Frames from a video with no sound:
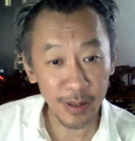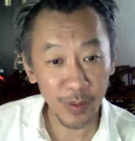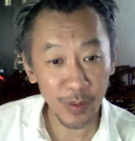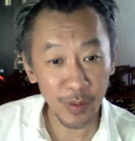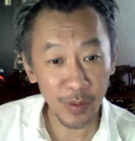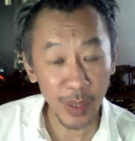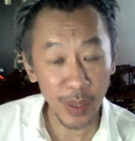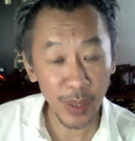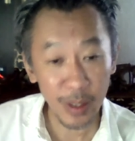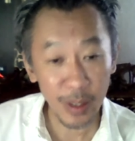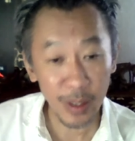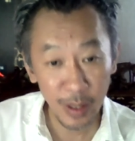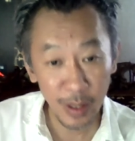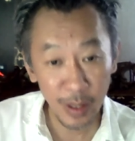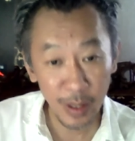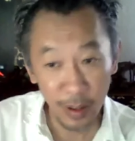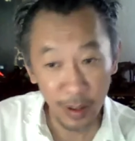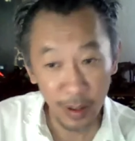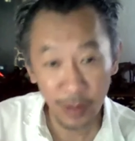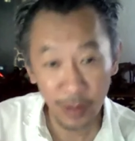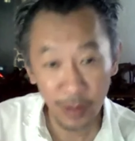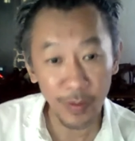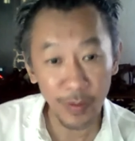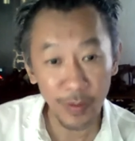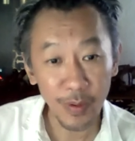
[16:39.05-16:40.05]
We are
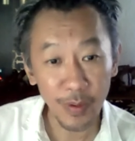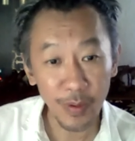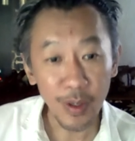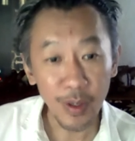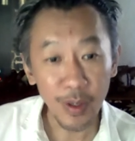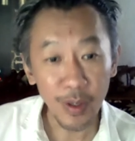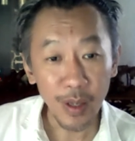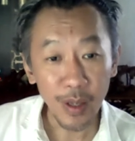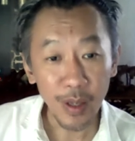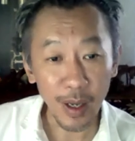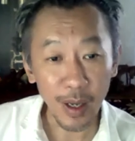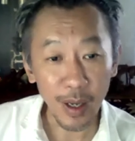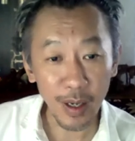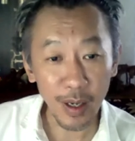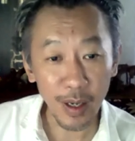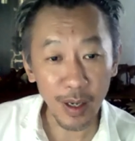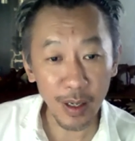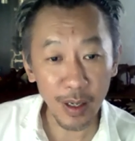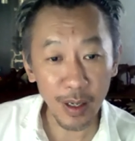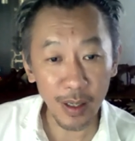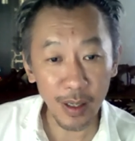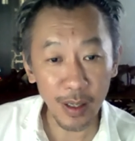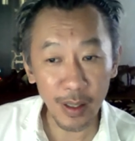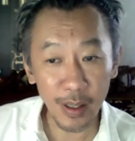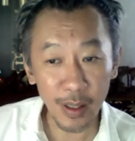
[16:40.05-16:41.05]
still
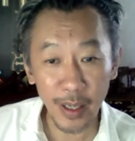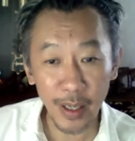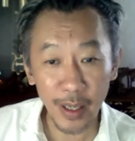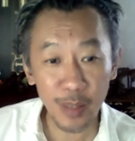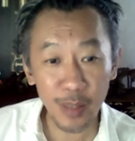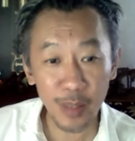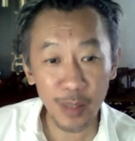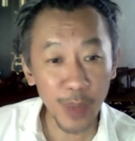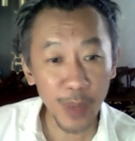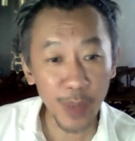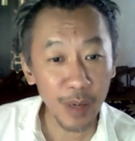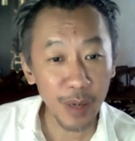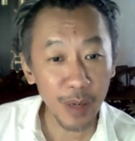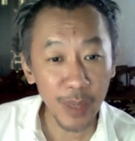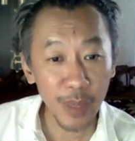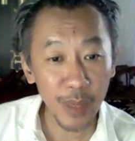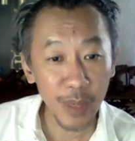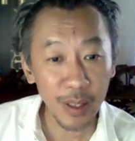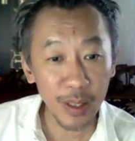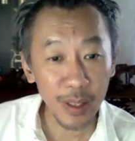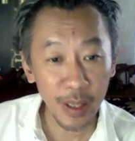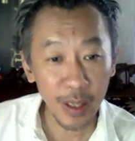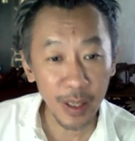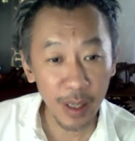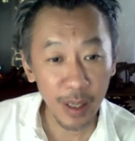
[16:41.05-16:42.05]

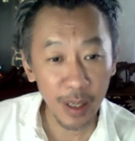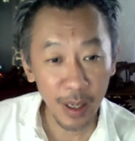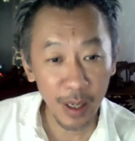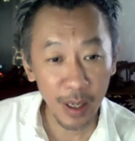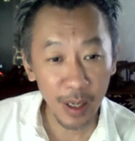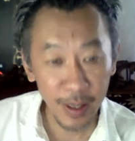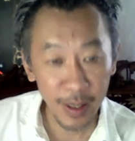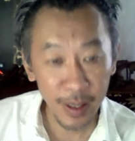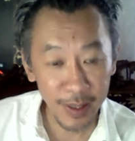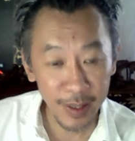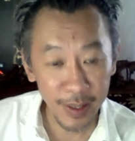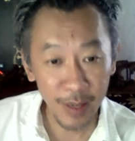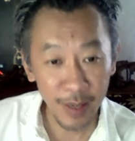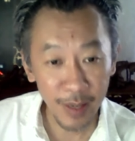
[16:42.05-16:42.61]
experimenting